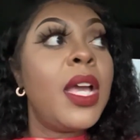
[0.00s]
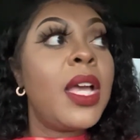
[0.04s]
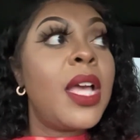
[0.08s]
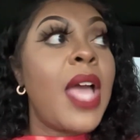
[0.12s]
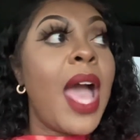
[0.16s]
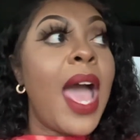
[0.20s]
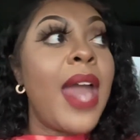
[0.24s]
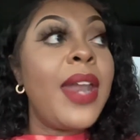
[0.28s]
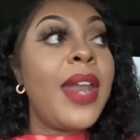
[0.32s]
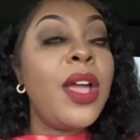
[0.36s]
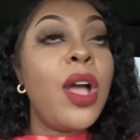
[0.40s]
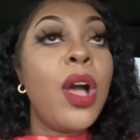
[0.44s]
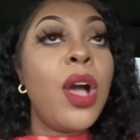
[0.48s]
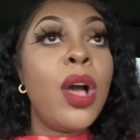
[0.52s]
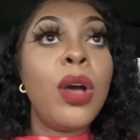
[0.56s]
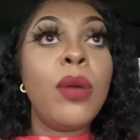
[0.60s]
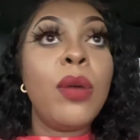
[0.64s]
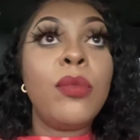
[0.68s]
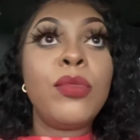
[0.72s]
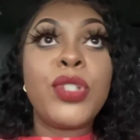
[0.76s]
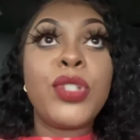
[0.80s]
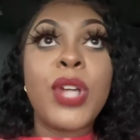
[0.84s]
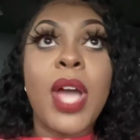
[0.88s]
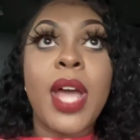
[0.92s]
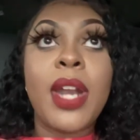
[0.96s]
Got it
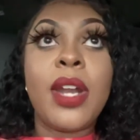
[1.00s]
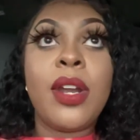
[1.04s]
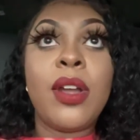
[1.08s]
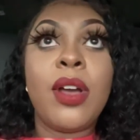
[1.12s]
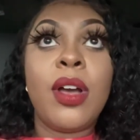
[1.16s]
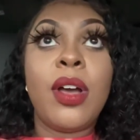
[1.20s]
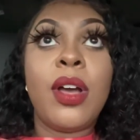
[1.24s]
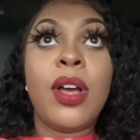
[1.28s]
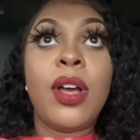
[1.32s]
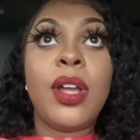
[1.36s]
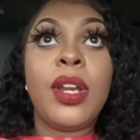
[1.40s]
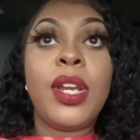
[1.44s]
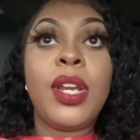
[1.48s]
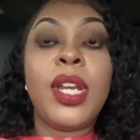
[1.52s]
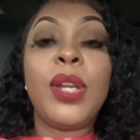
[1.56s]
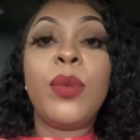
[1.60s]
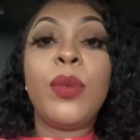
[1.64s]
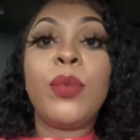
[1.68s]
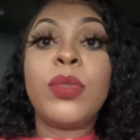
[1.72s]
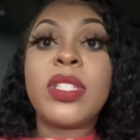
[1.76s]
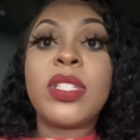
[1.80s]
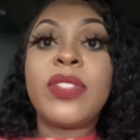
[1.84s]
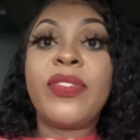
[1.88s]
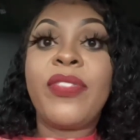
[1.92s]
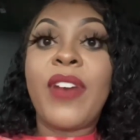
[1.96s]
home, tried it on, and it
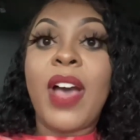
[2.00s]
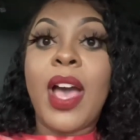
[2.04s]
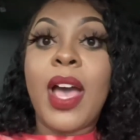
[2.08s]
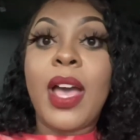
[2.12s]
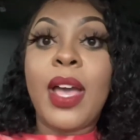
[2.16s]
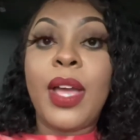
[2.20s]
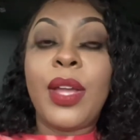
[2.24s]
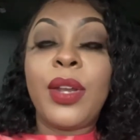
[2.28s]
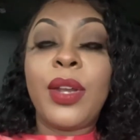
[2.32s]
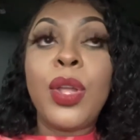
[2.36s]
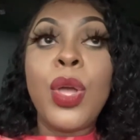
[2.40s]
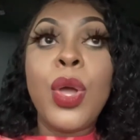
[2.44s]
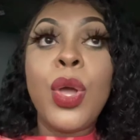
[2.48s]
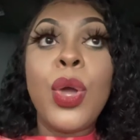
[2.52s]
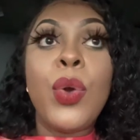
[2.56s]
was fine.